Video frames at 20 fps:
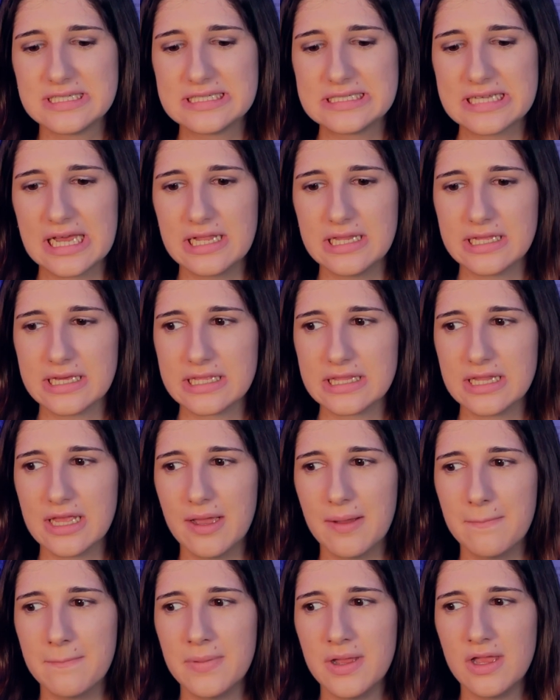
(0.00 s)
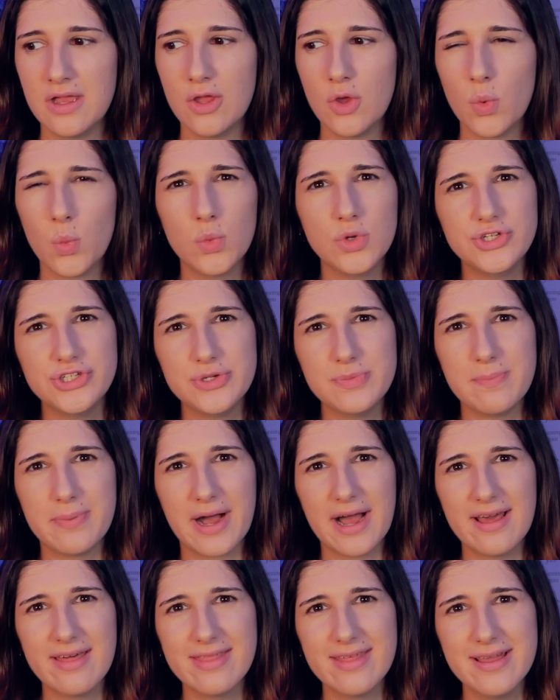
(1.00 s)
selling them would you
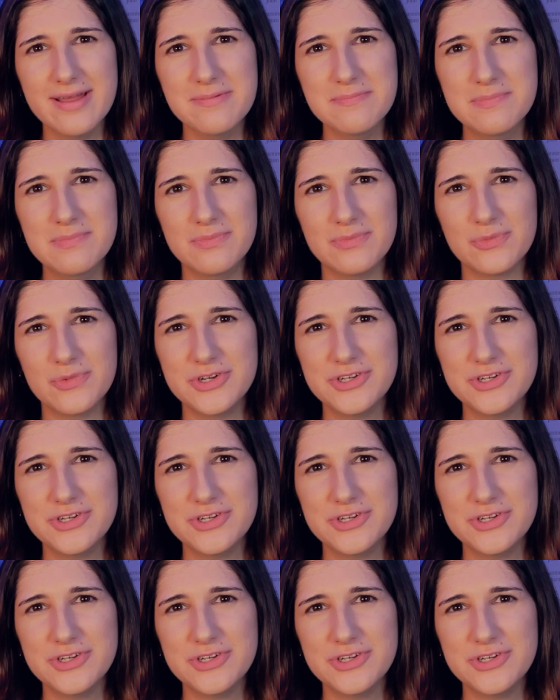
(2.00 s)
buy them?